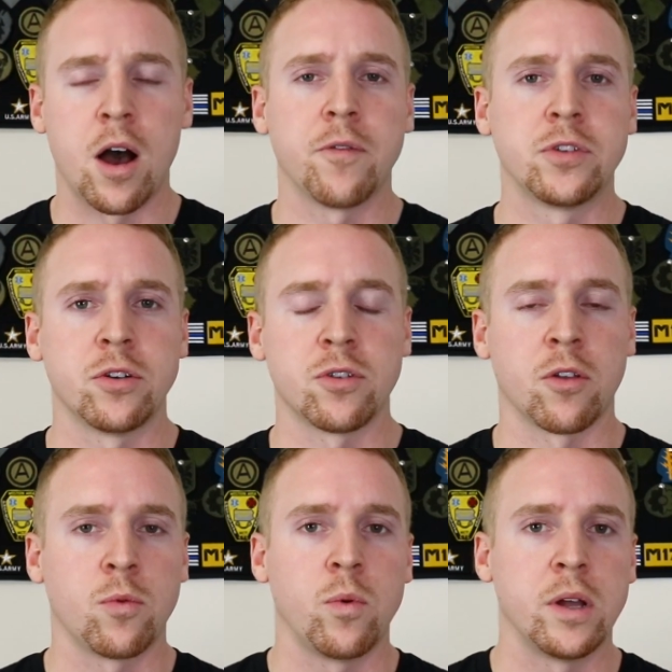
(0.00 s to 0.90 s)
Officers
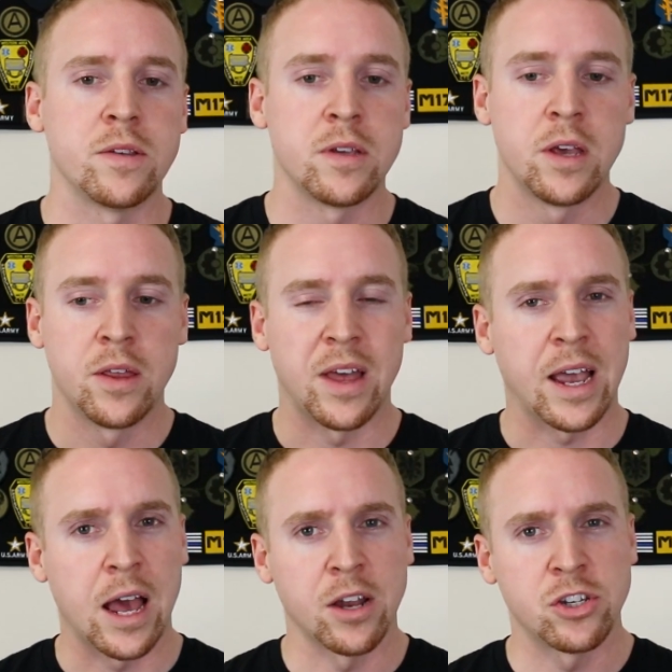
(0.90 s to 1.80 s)
are the ones that
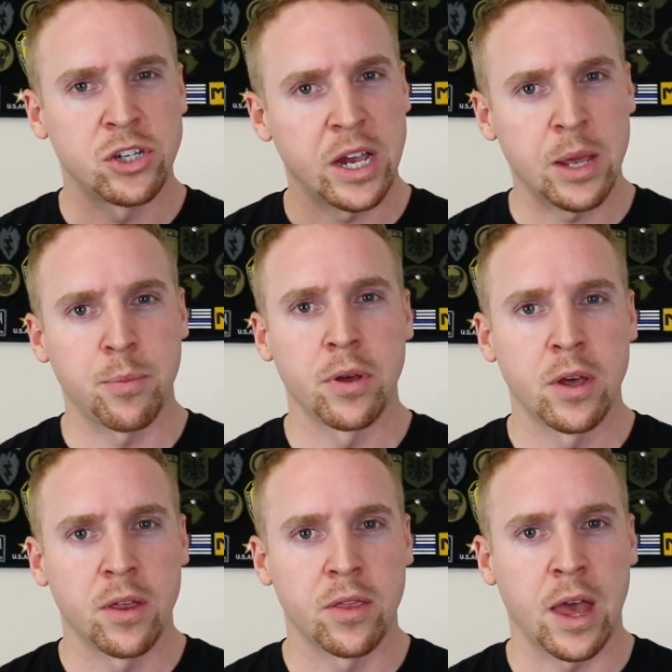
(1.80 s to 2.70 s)
kind of shape
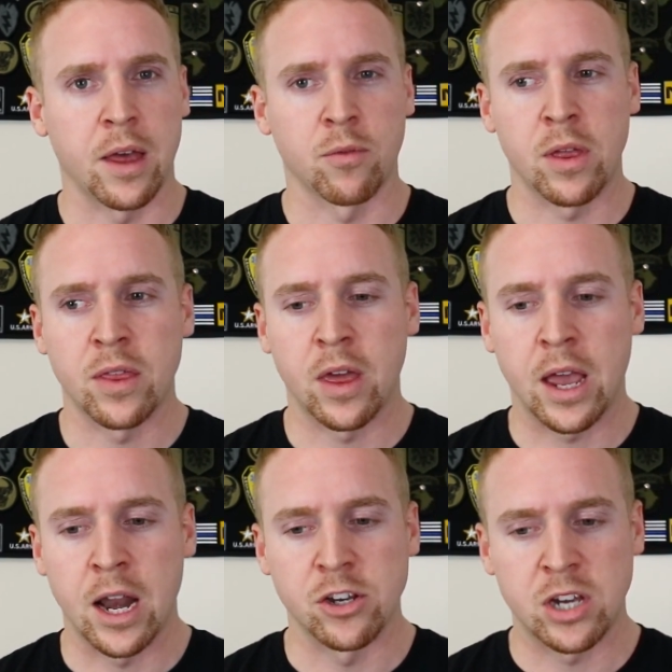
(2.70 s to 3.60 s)
that. They, they
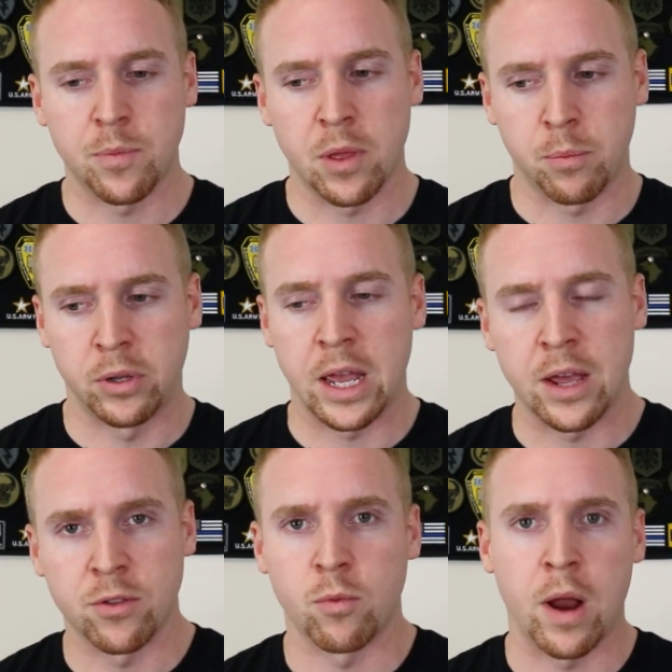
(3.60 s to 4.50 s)
kind of shape the
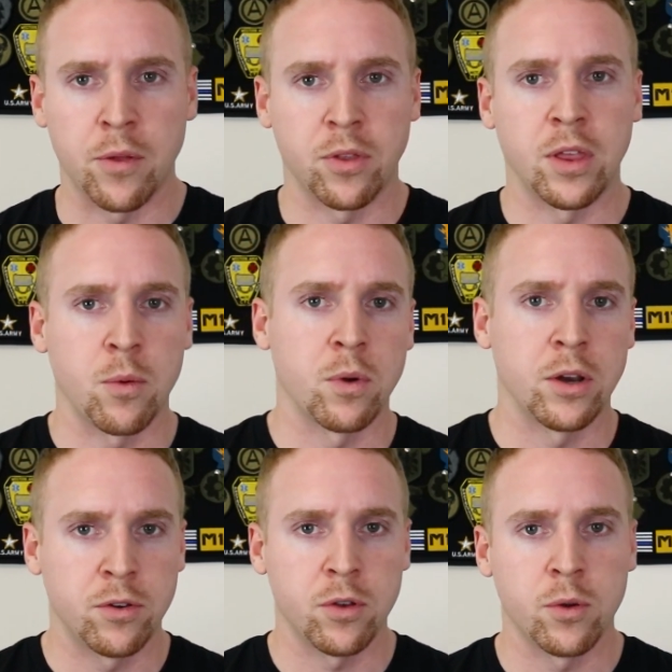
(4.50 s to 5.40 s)
plan, the route that they want
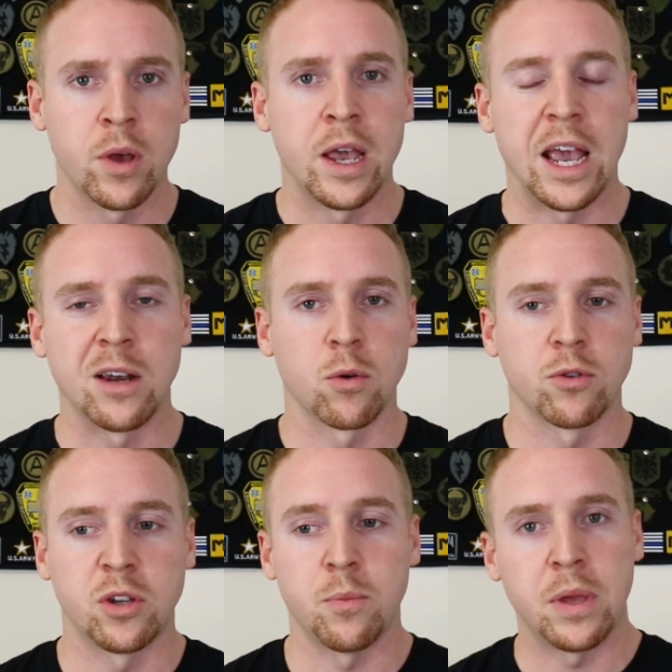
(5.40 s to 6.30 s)
to do in
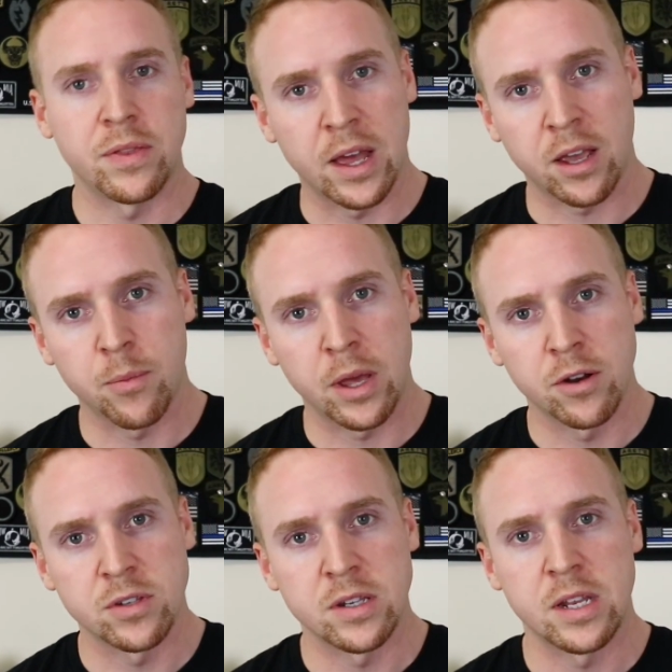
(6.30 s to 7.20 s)
order to meet that
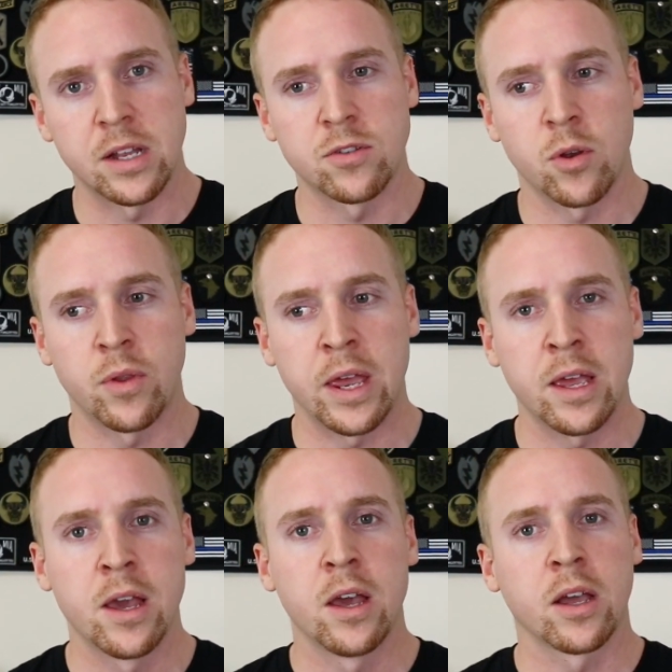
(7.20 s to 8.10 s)
commander's intent. So
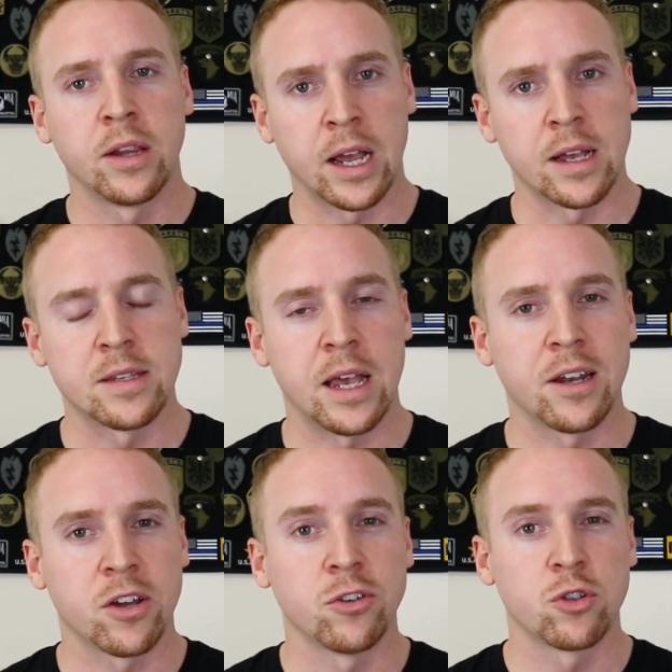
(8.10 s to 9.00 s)
they, like I
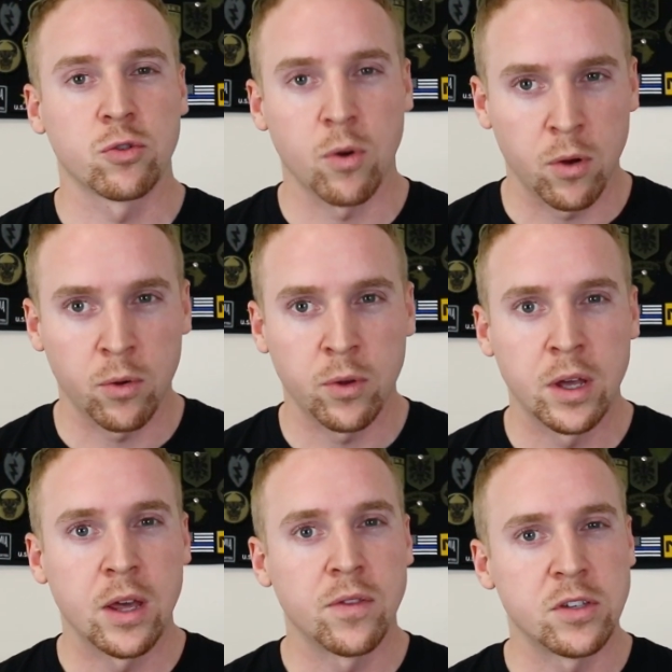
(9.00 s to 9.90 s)
said,
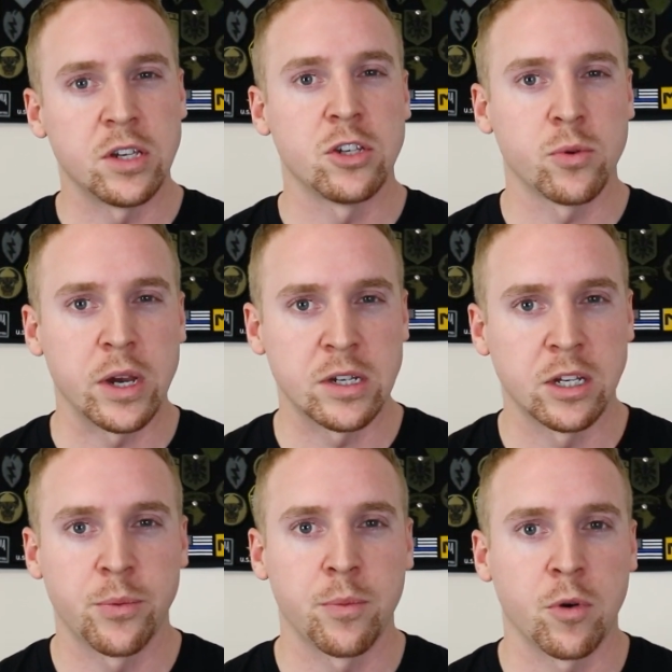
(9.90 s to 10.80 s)
control the situation
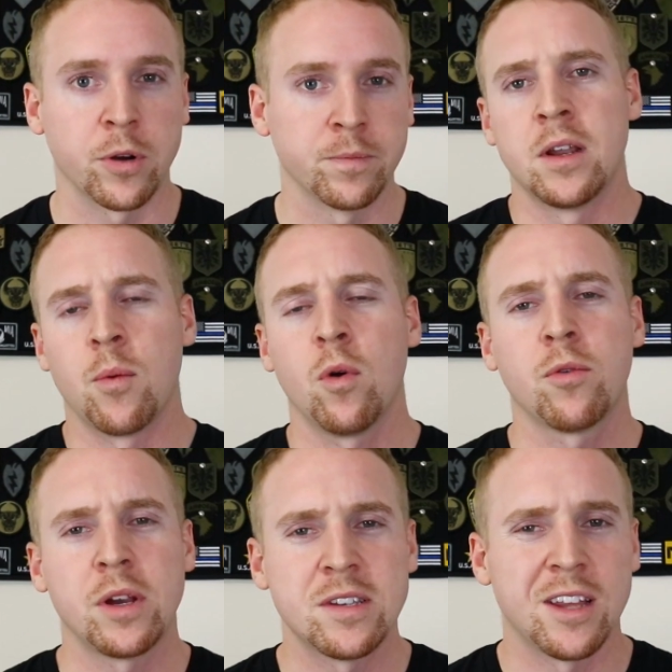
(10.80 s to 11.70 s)
a little bit more. Now,
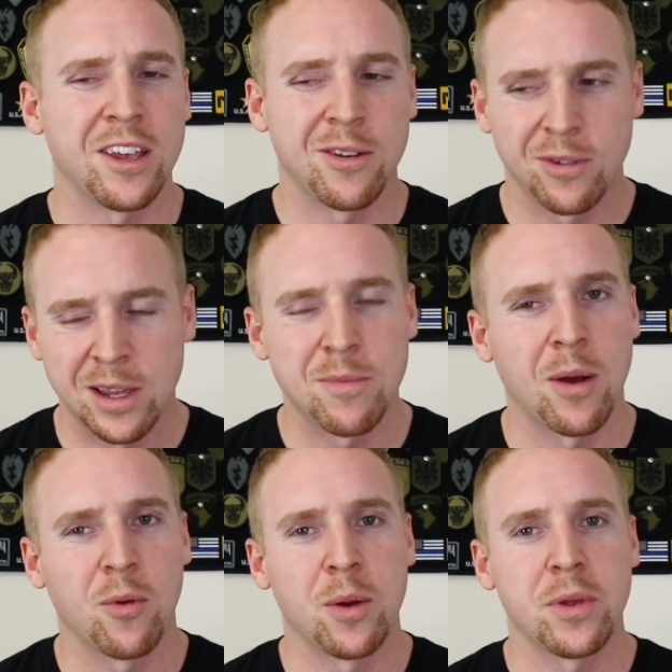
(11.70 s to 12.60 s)
one reason that you really
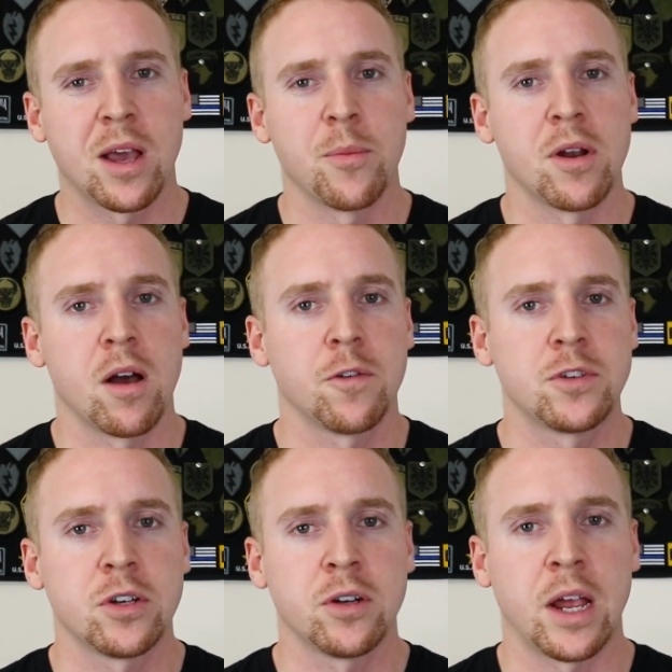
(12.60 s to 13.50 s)
might want to become an
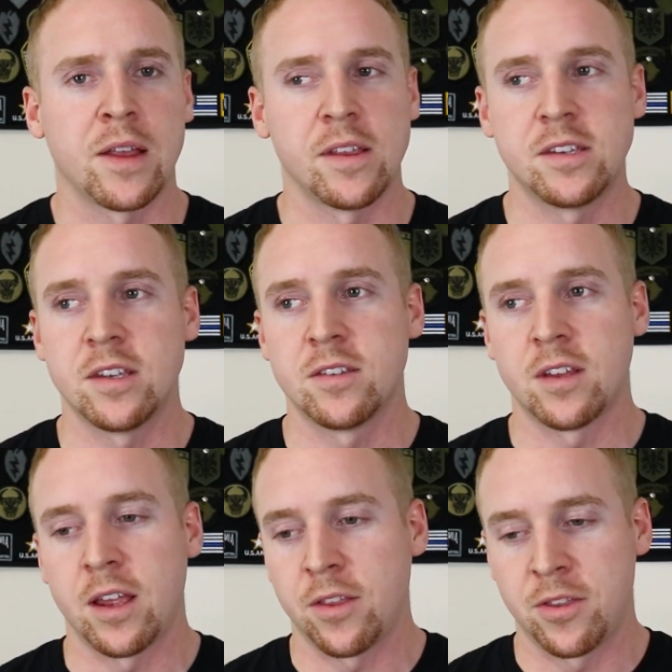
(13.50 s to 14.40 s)
officer, and this
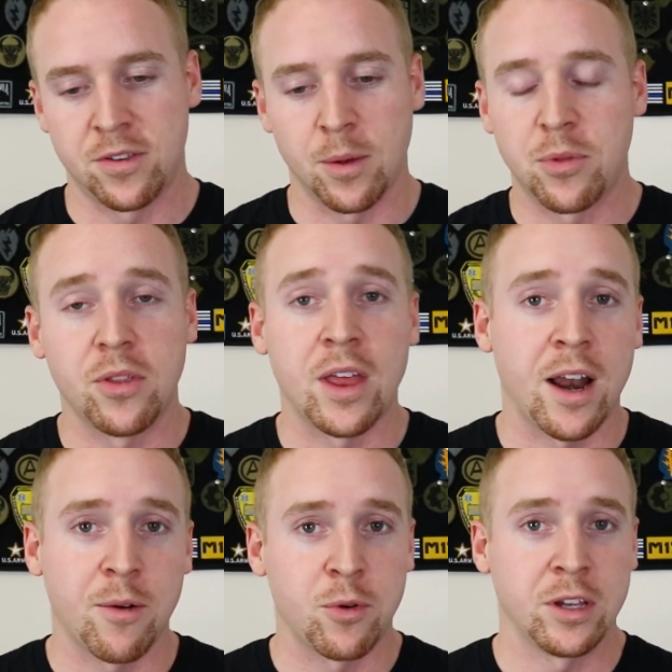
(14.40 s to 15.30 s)
is something that
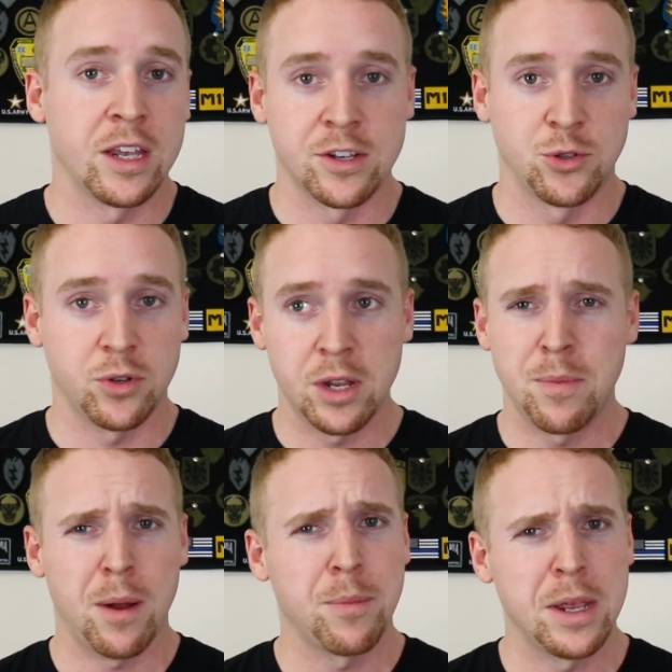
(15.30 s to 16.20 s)
I really enjoy
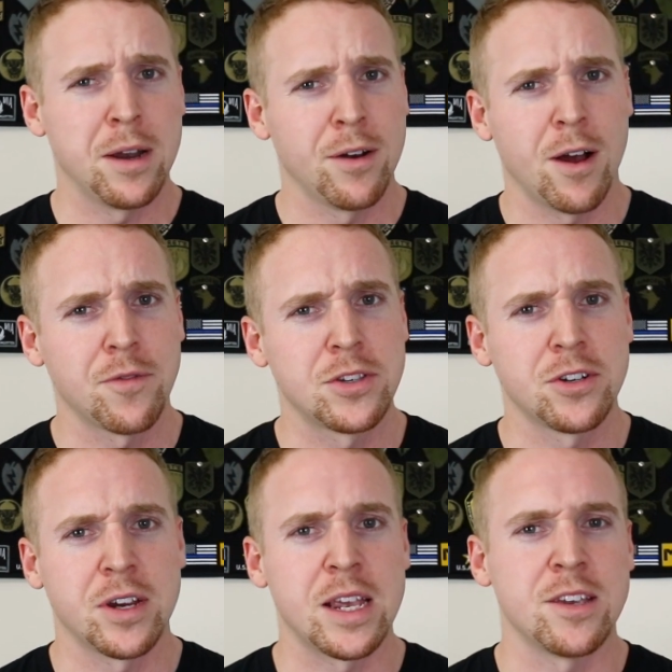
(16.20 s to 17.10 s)
about being an
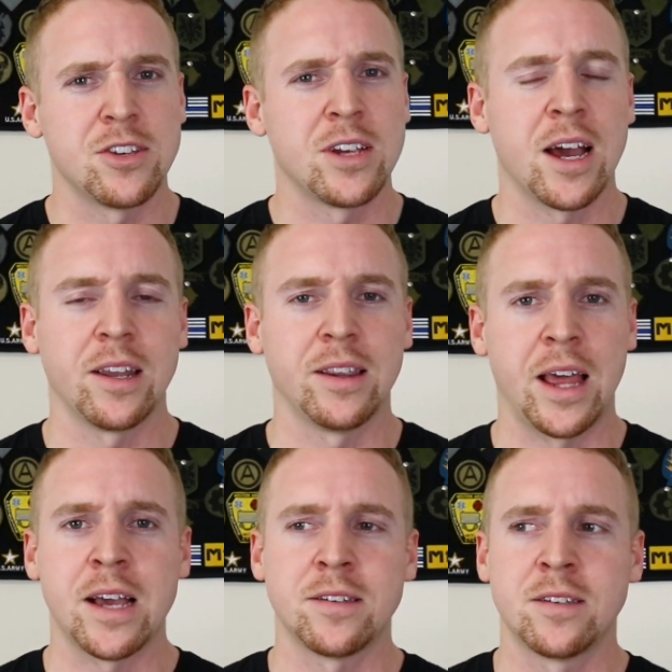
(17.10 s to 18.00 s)
officer, is you got
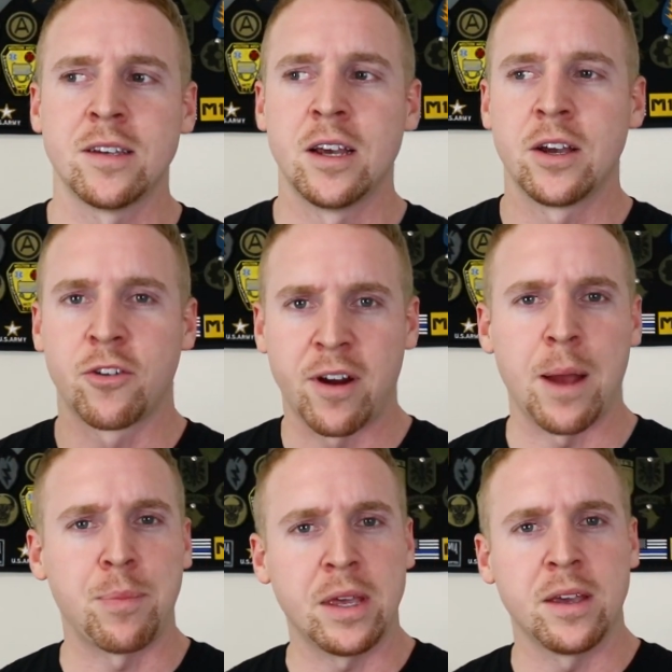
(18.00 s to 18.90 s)
less
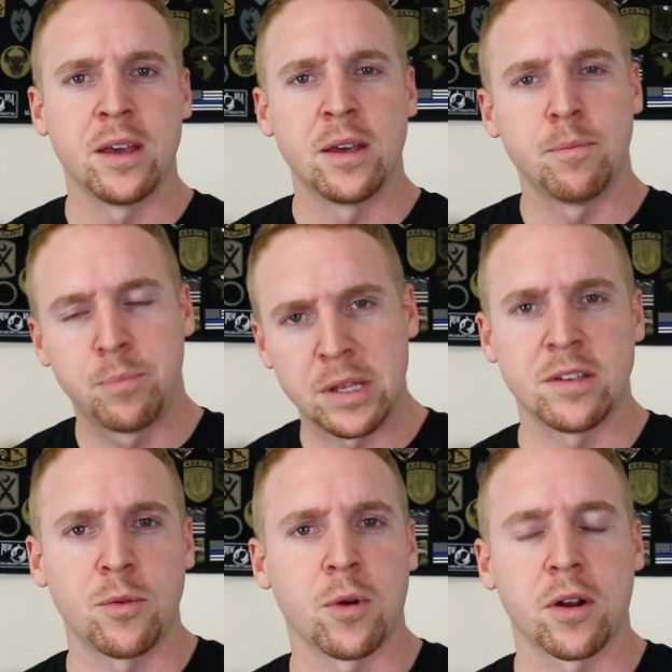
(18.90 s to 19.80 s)
crappy
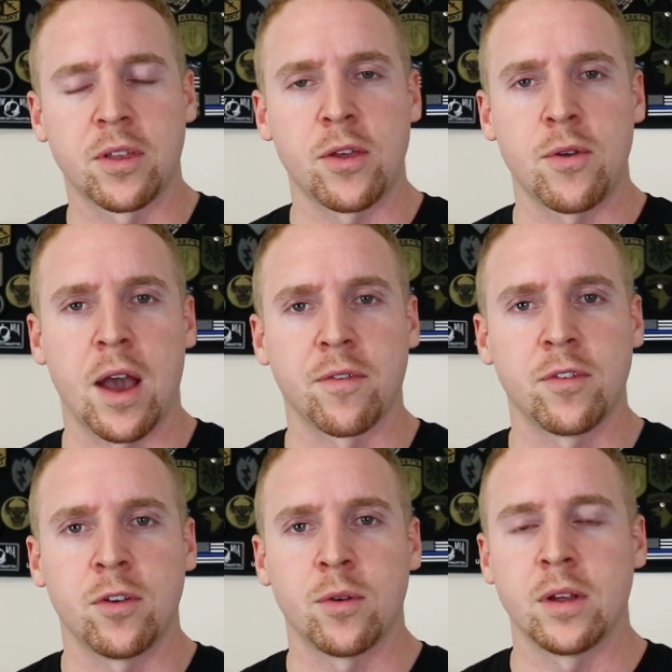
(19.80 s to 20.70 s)
busy work that you have to
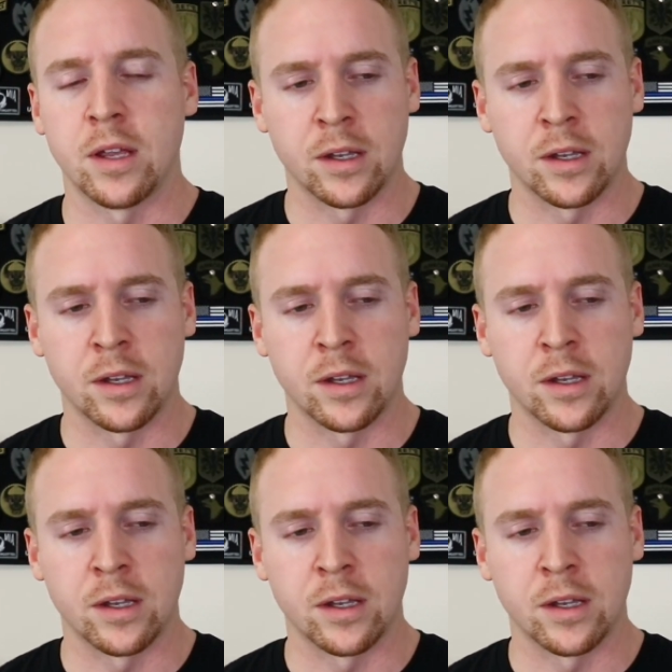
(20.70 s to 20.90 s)
do.